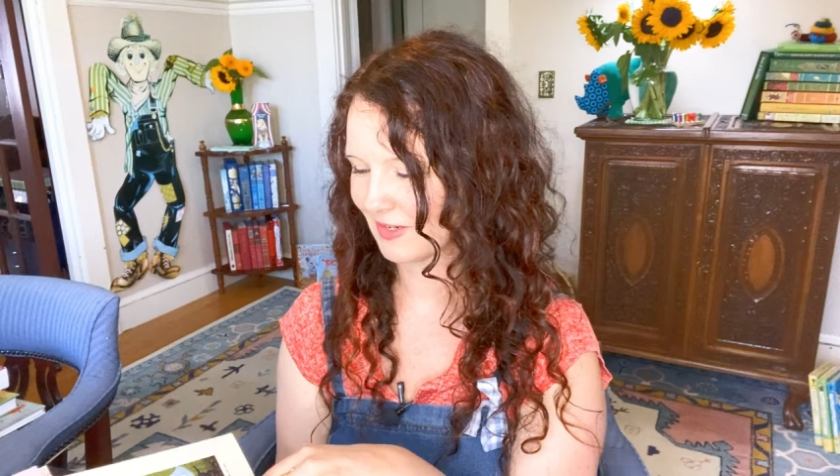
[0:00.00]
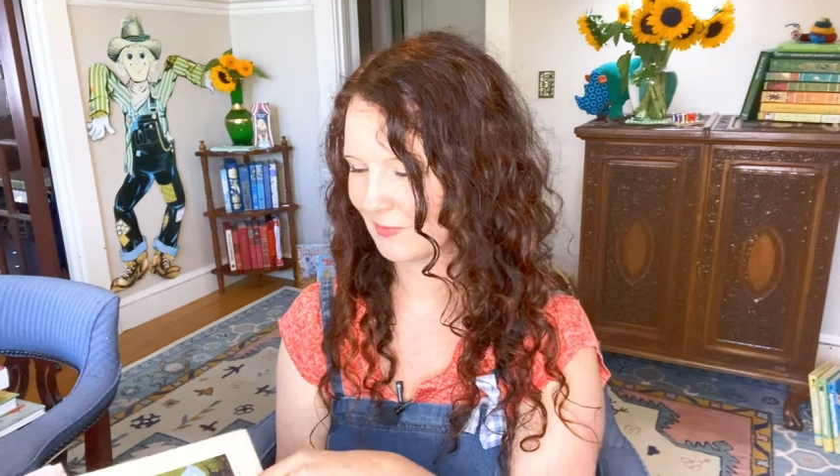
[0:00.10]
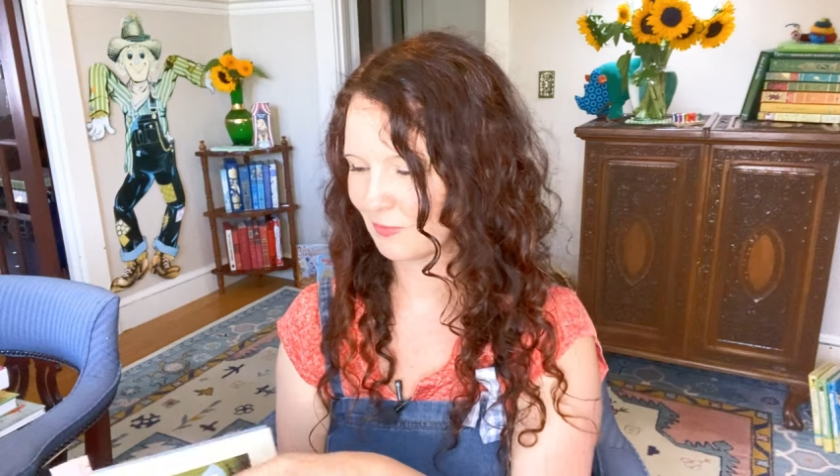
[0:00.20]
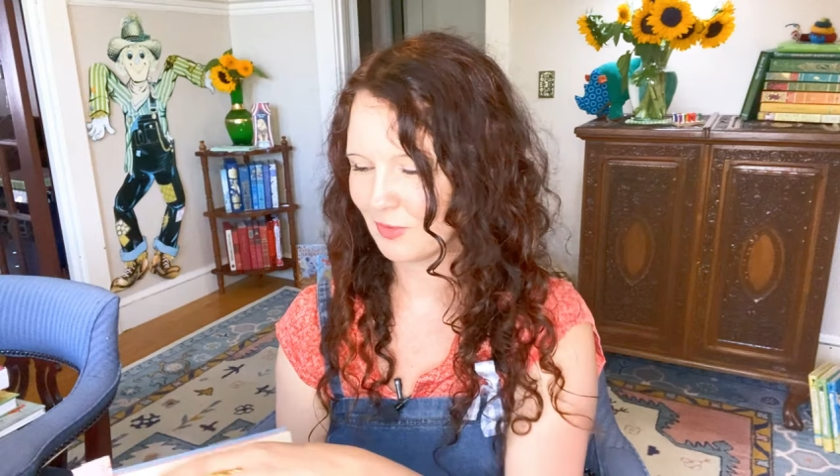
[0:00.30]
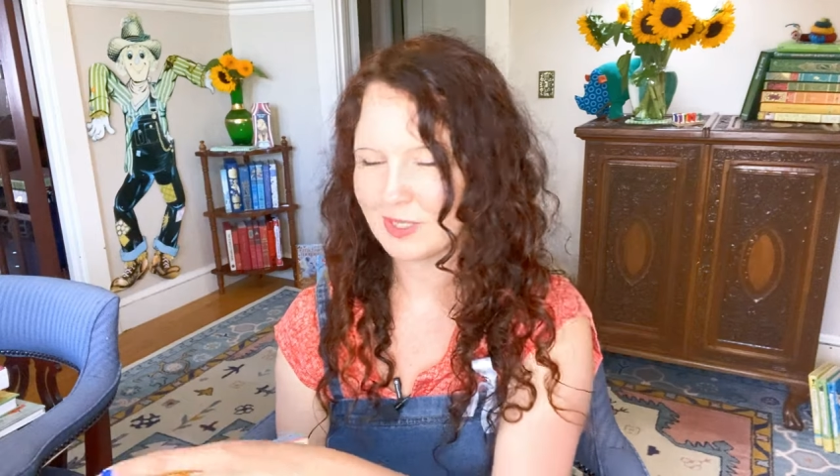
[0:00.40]

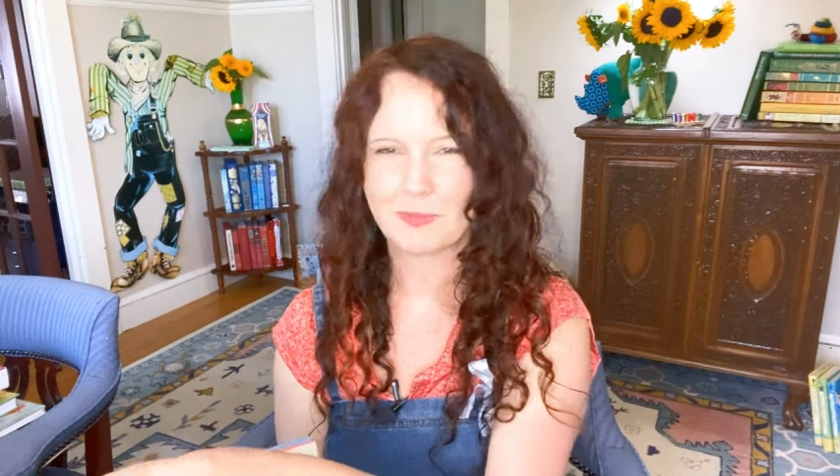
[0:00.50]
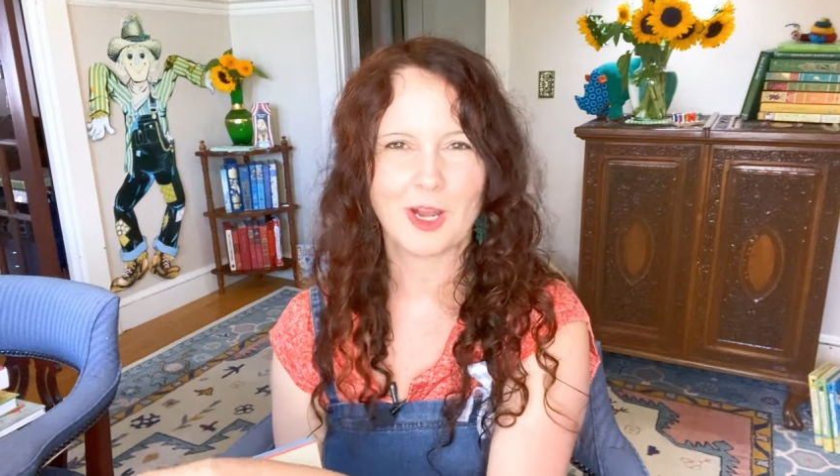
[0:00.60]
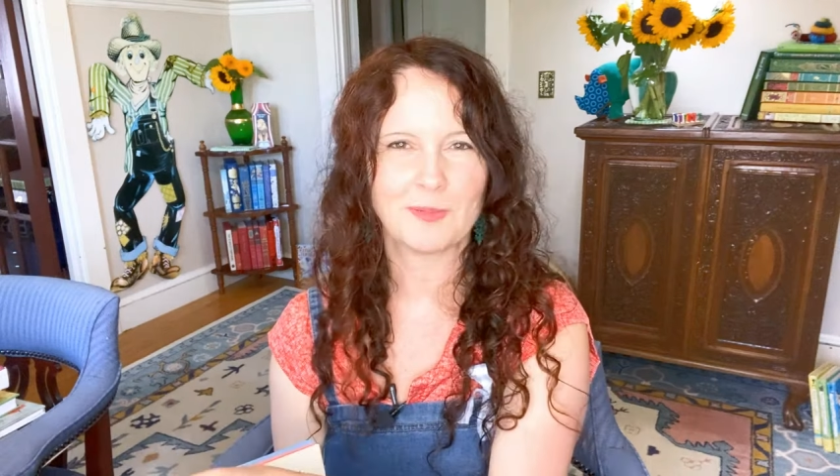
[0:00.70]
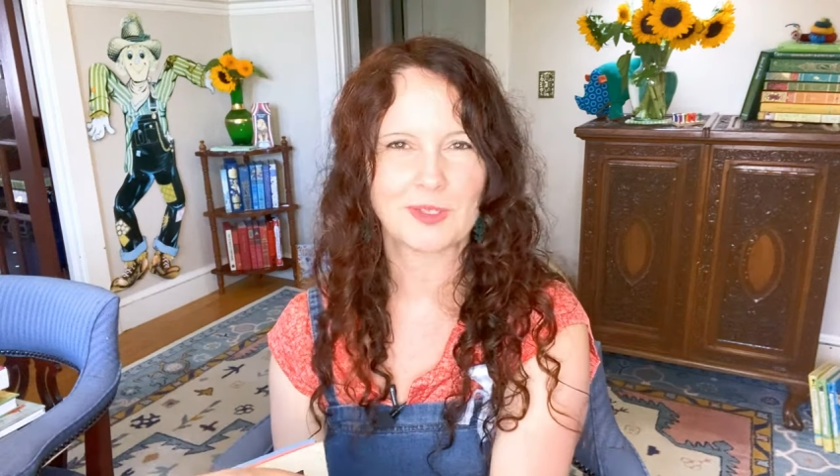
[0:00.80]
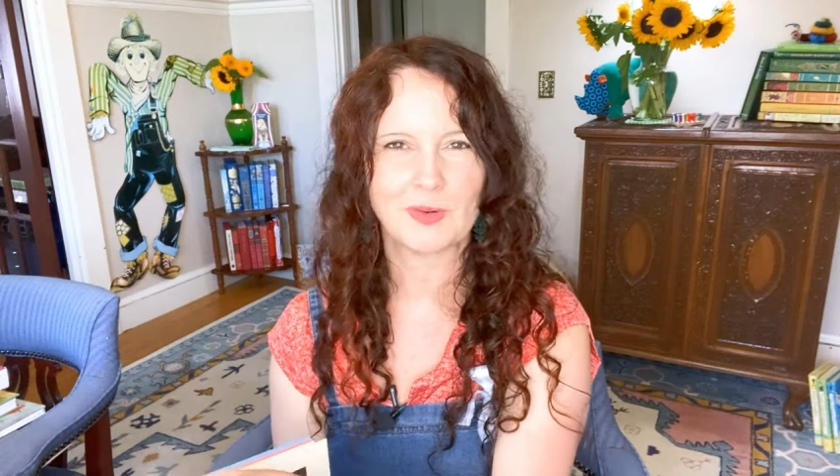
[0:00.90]
It really
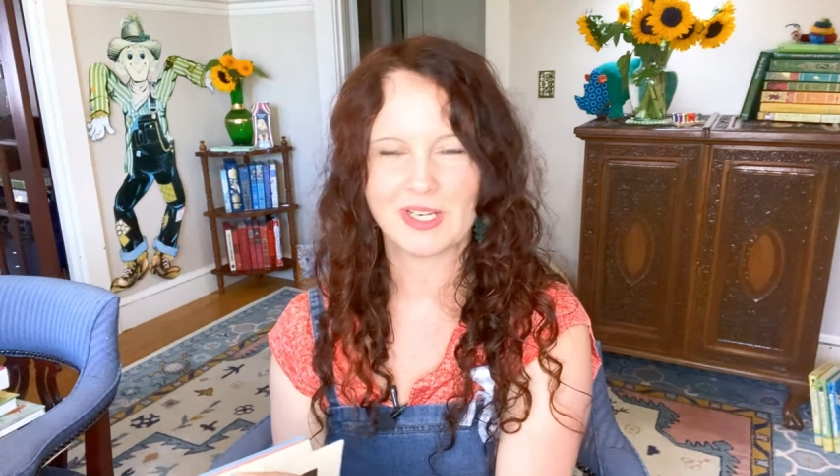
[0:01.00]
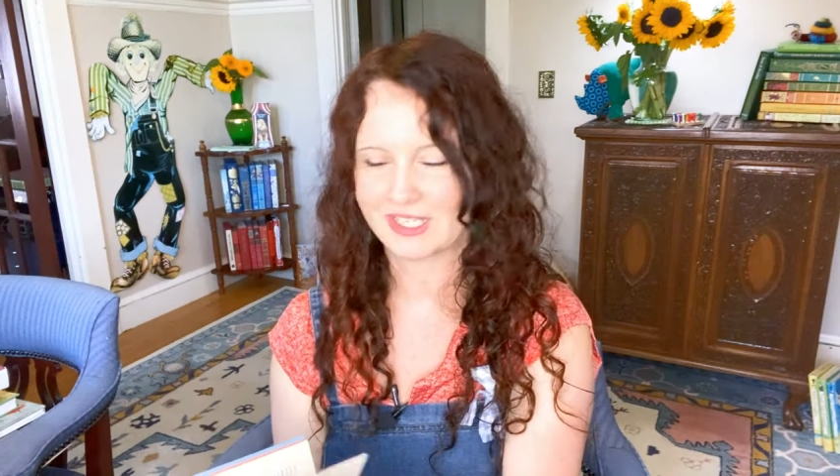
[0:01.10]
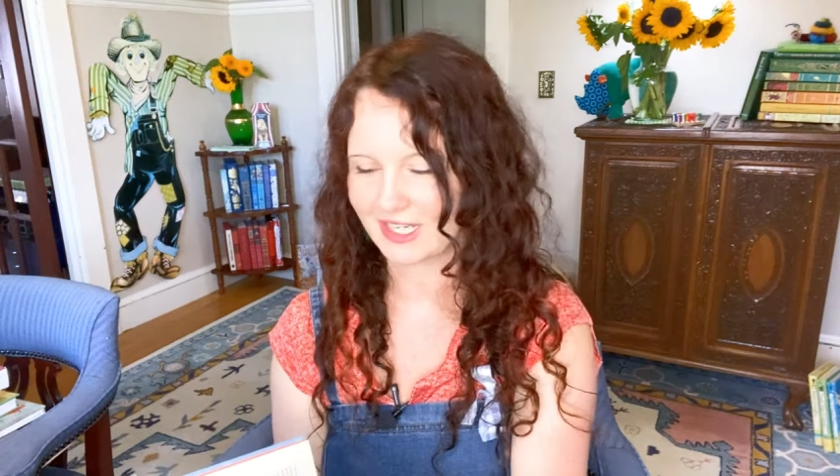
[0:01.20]
pops quite